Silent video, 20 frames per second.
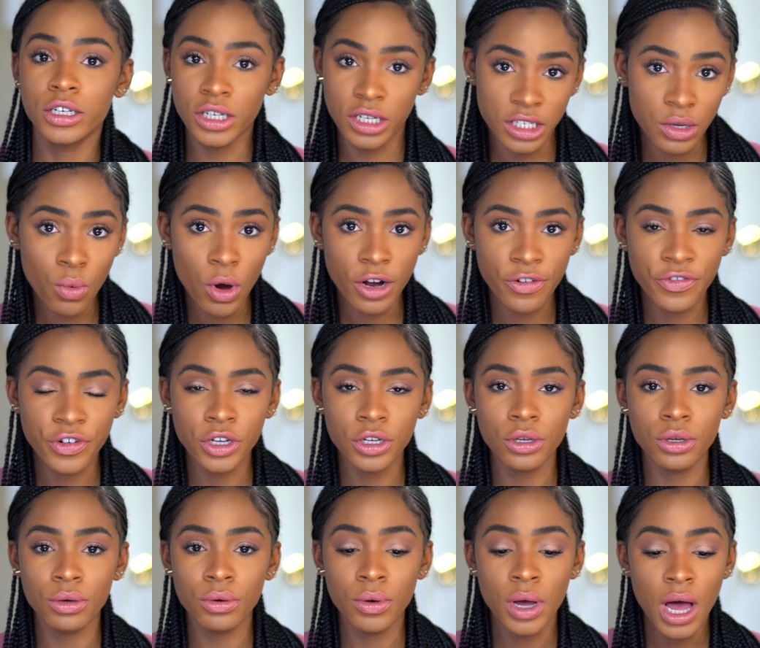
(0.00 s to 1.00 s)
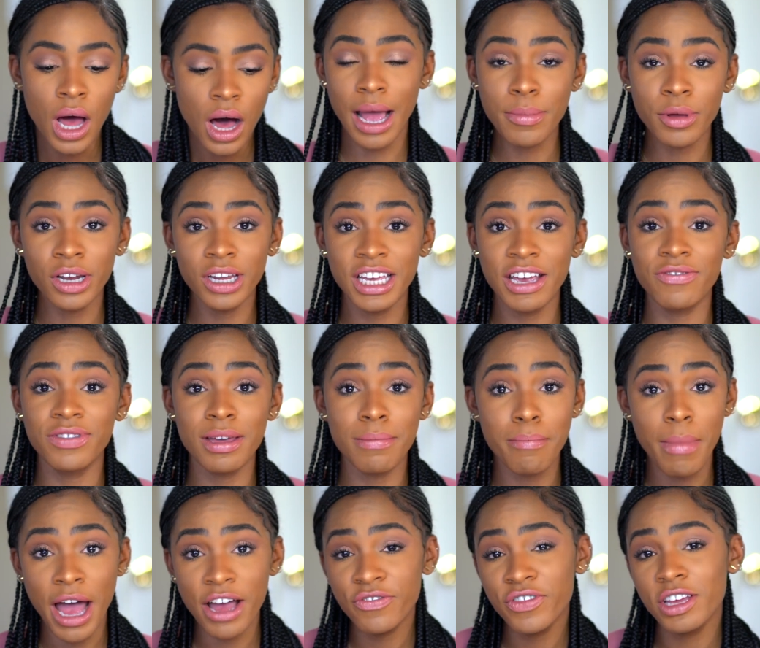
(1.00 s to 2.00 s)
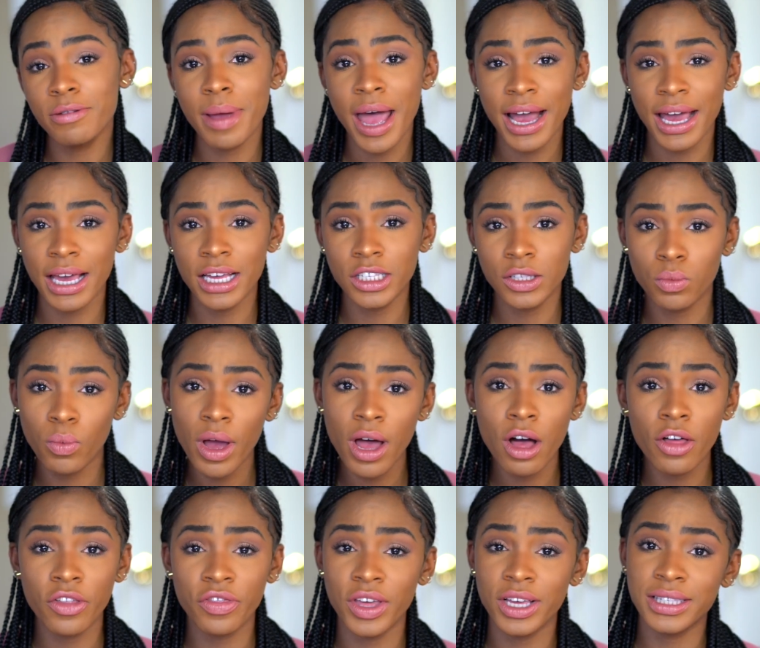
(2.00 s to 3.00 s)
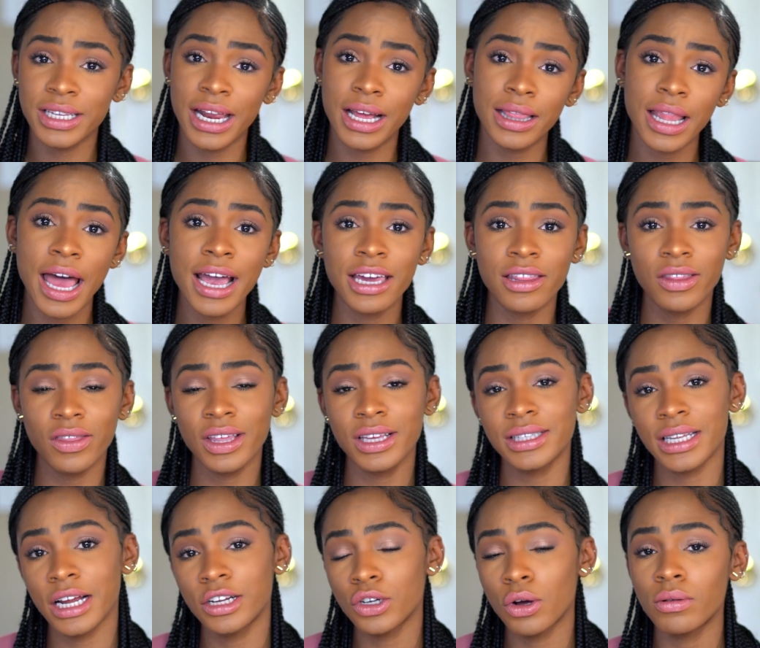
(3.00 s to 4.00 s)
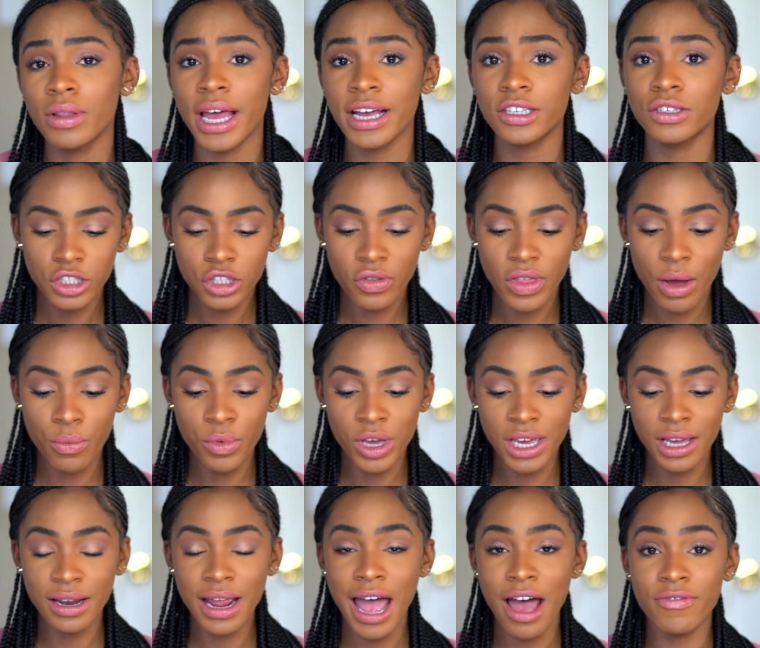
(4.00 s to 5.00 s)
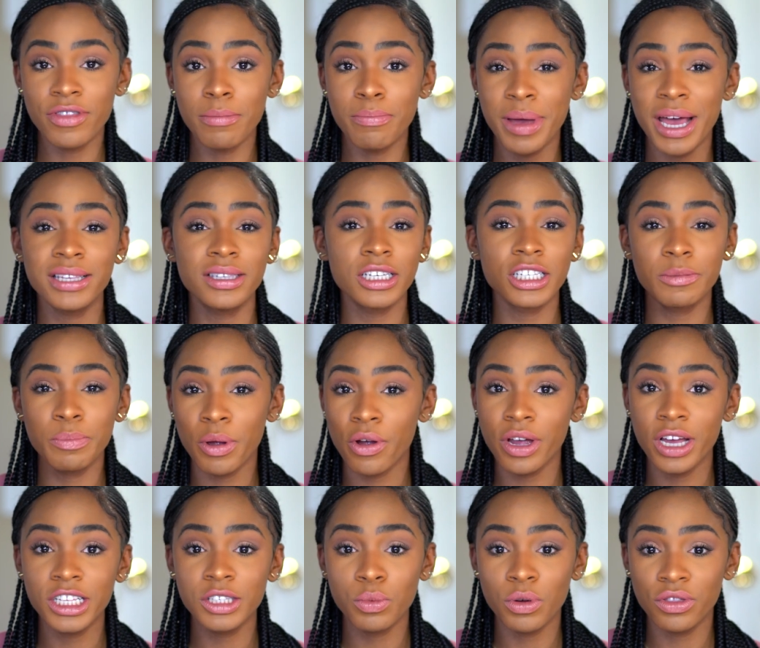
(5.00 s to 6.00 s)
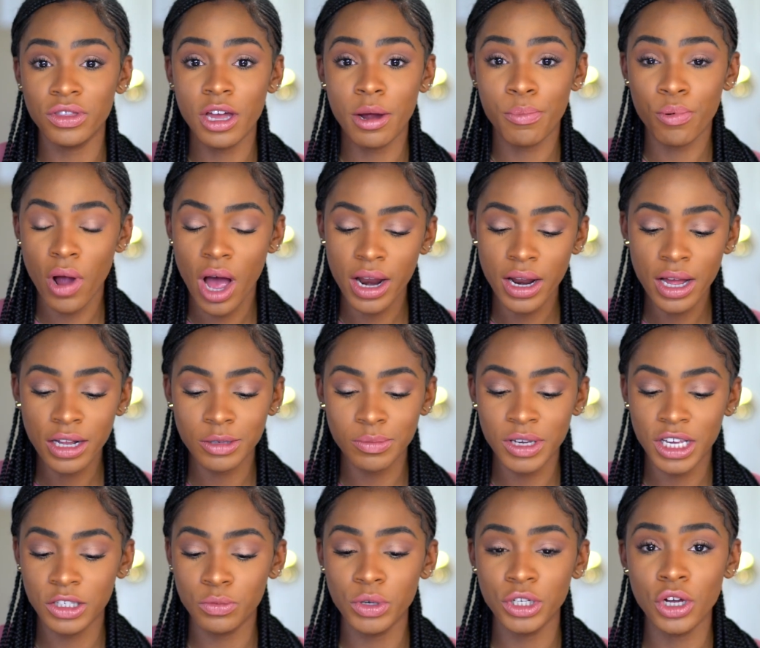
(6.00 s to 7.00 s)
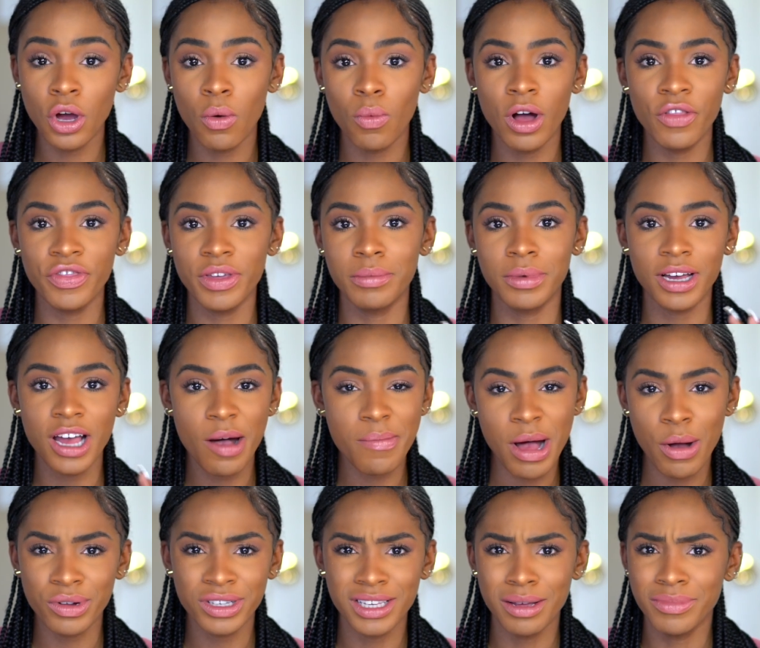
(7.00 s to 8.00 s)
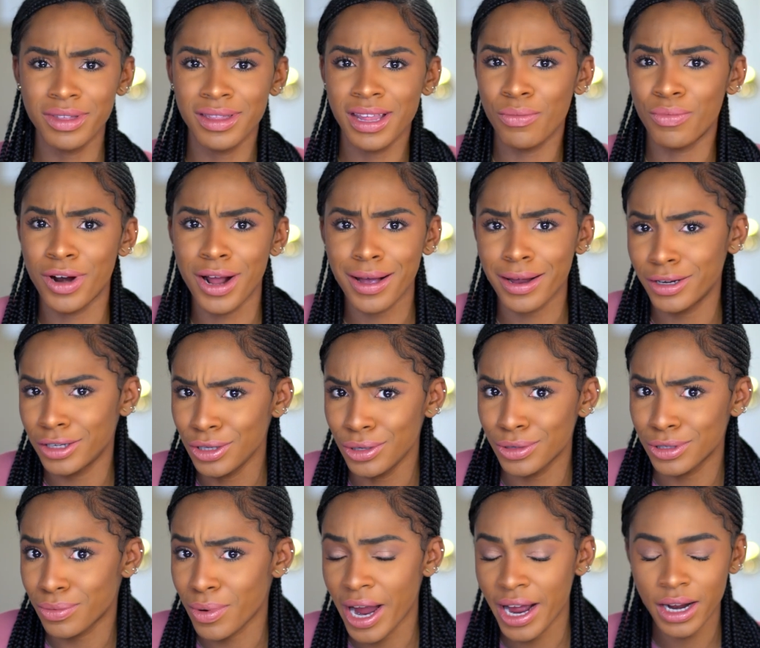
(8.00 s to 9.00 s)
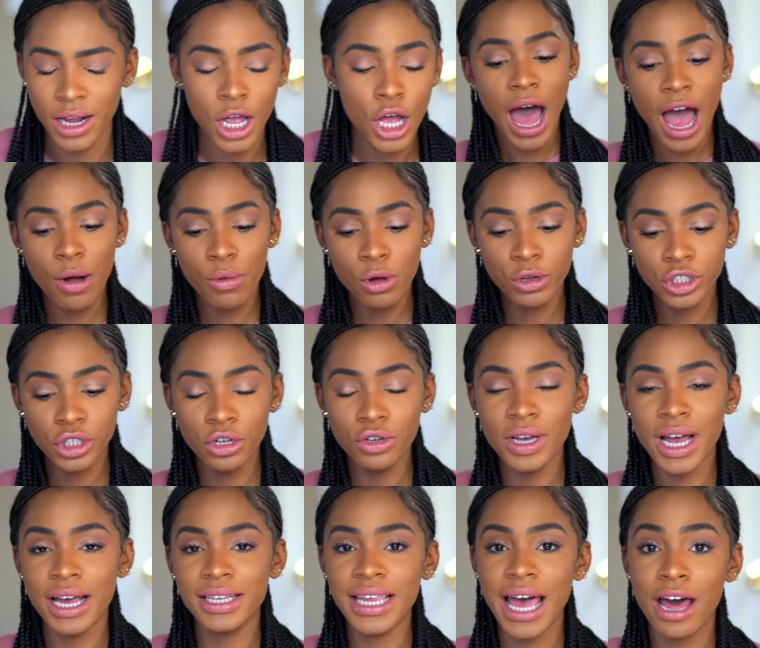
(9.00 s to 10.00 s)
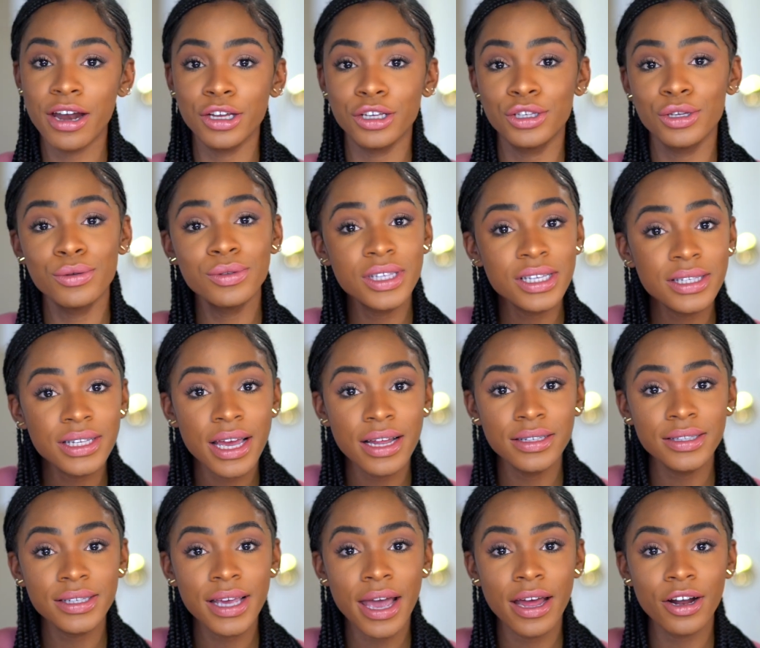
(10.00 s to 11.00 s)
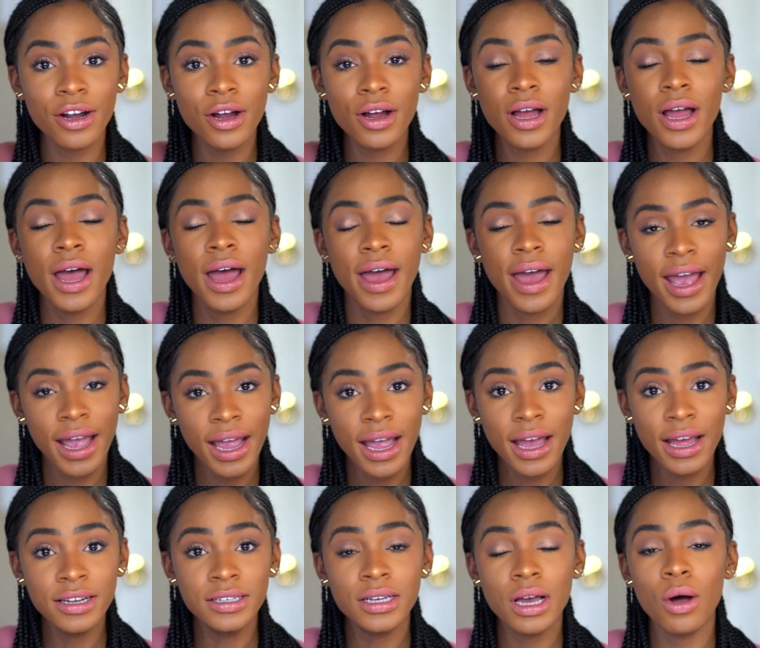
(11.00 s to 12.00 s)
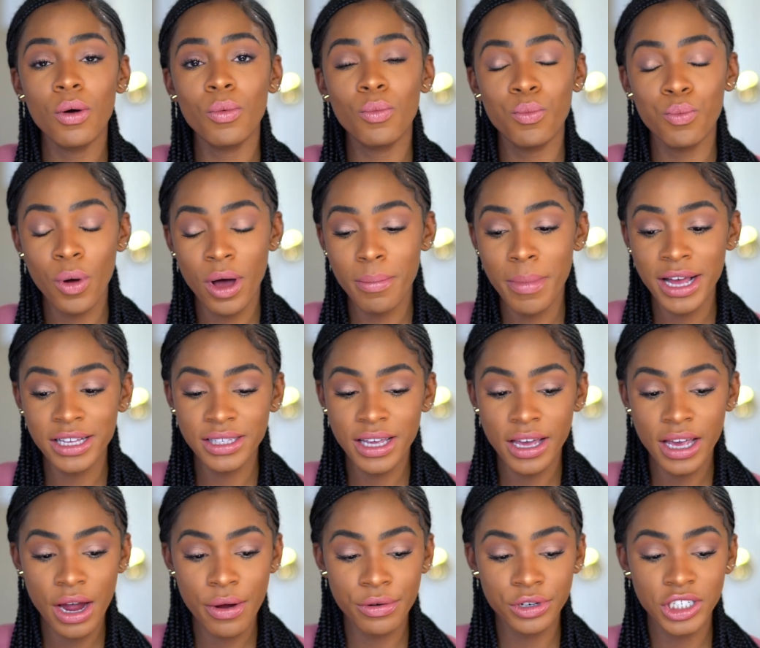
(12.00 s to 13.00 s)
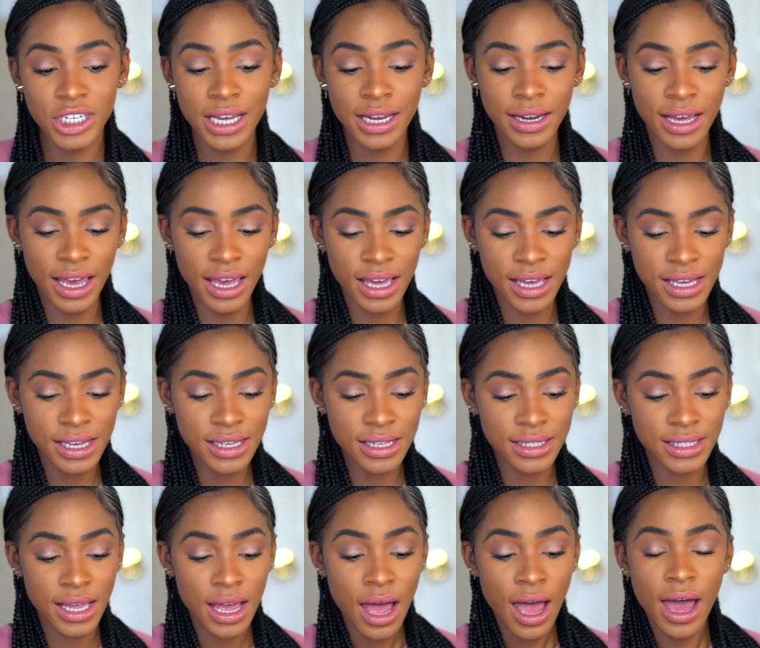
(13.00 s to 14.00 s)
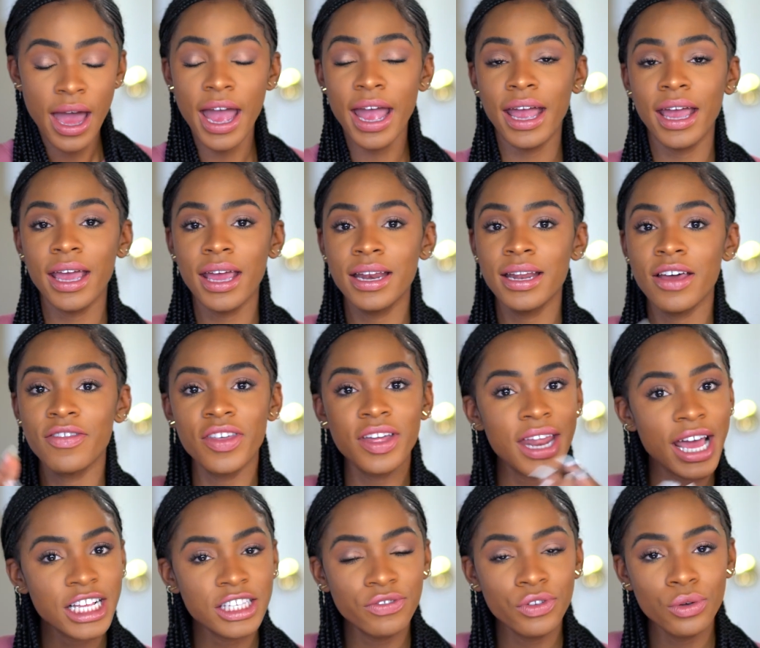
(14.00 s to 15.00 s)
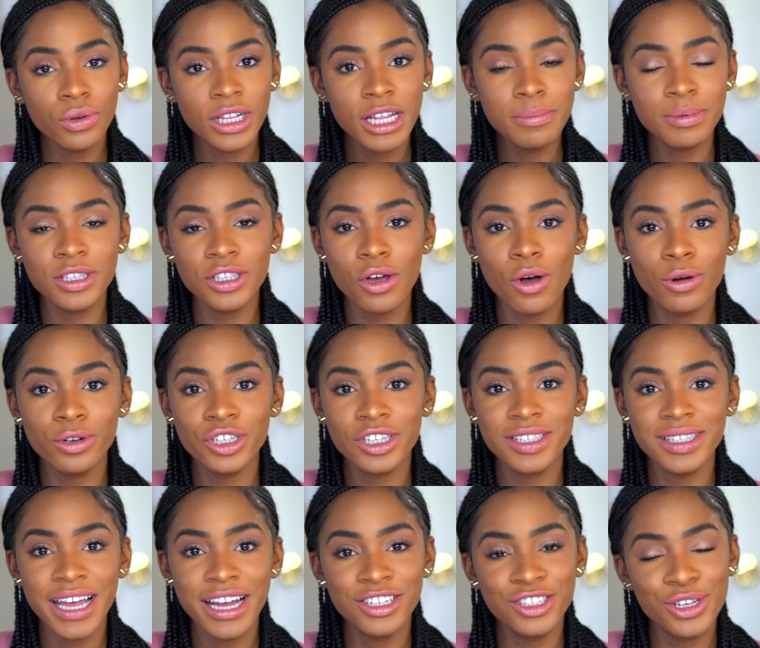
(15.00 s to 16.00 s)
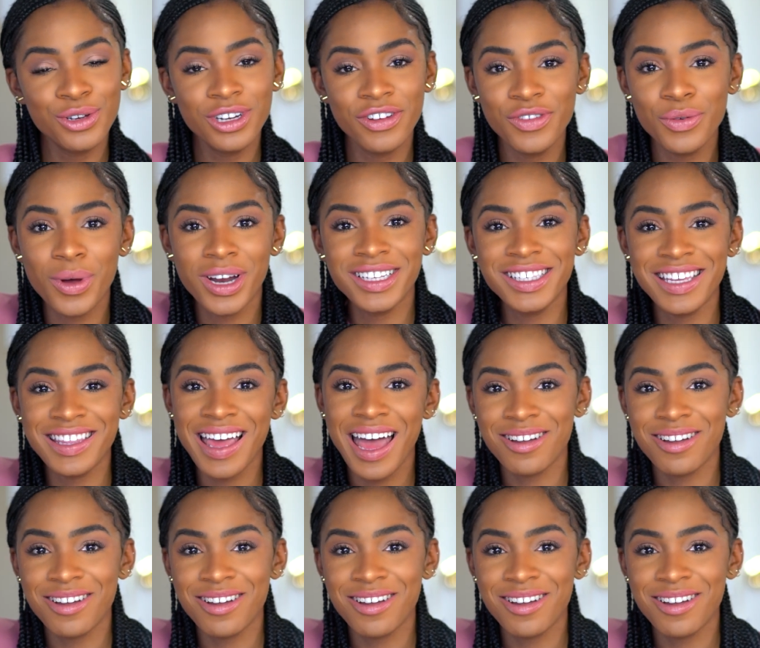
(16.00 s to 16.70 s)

does it work for you? I'm gonna give them my feedback as well, the things that I like and the things that I don't like, so that we can have the best experience with their product, because we don't want them to come out with something that we're not gonna use, right? I will show you guys how to use the skin scanner and what my skincare routine is in the next few clips, so just stay tuned if you wanna see